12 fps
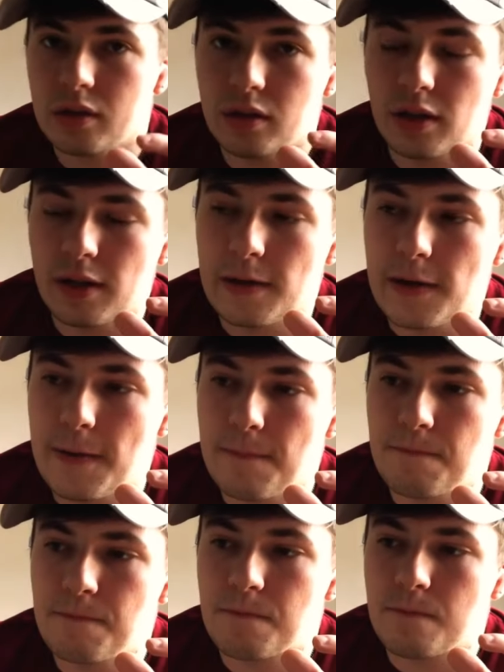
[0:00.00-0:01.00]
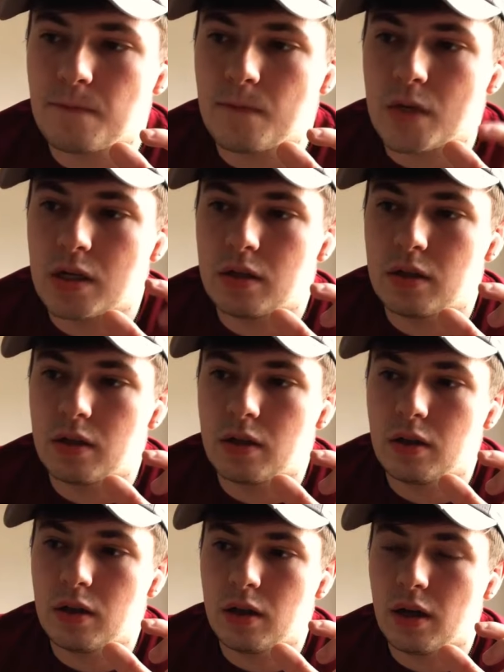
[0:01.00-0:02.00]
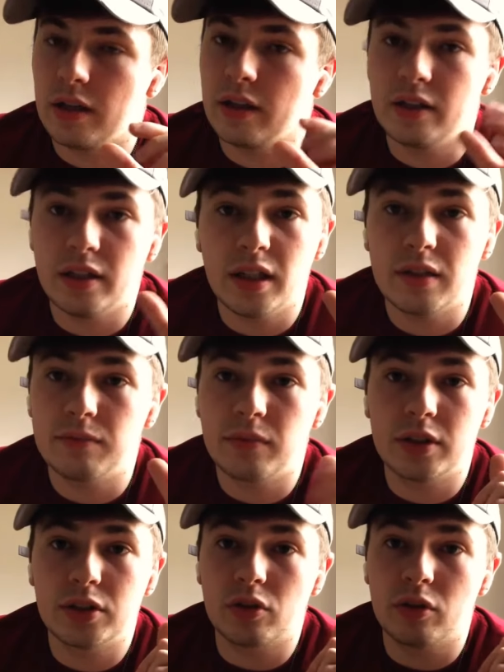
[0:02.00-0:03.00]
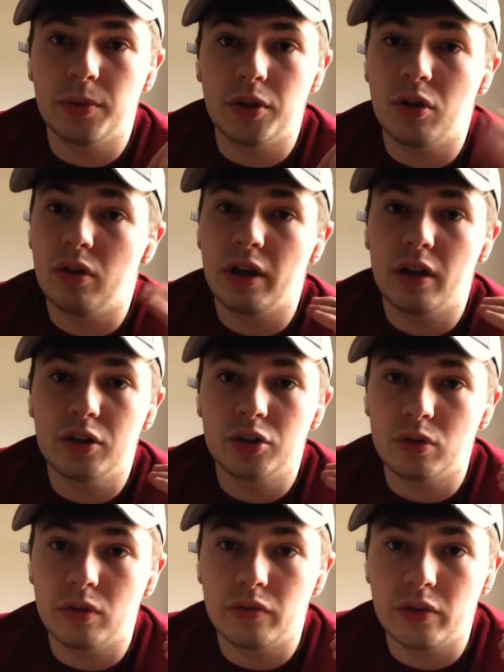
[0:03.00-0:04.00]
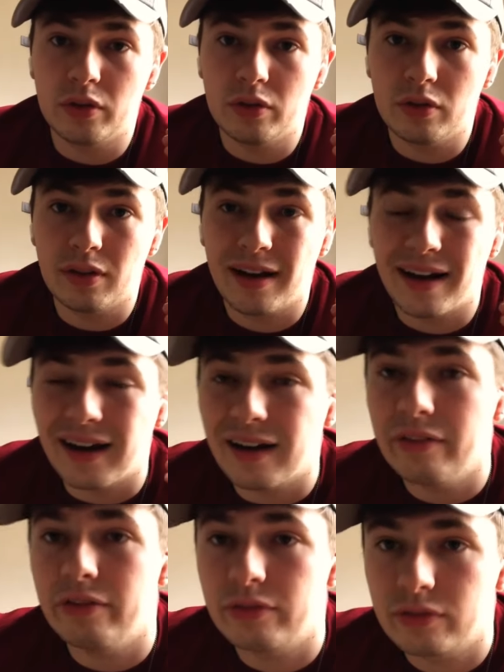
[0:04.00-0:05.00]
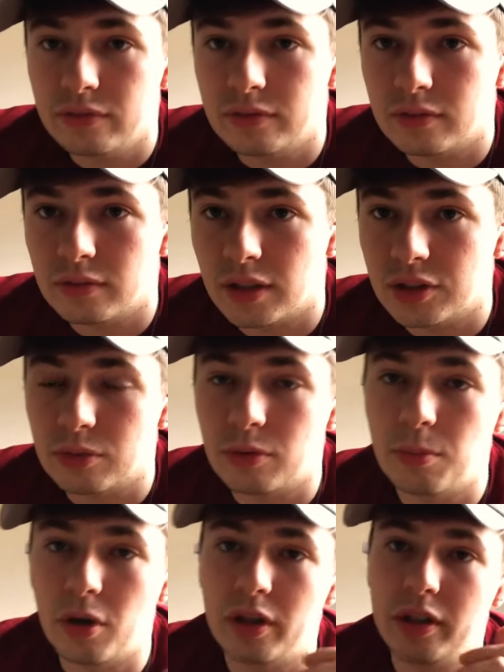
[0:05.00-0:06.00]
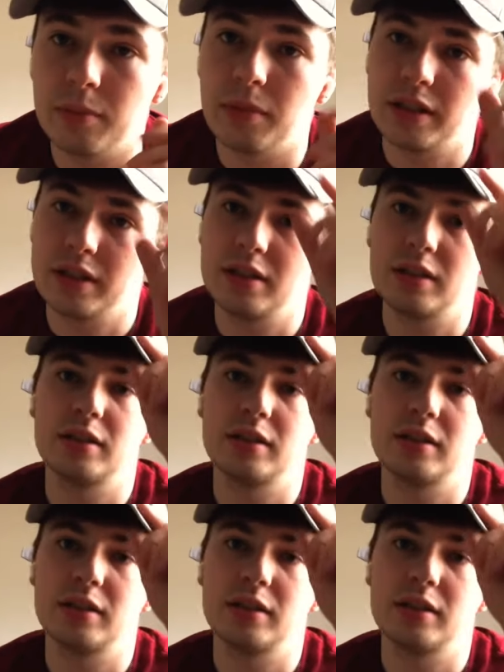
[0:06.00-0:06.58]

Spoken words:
And then yeah, it's going to be all there. So if you have a summer body in mind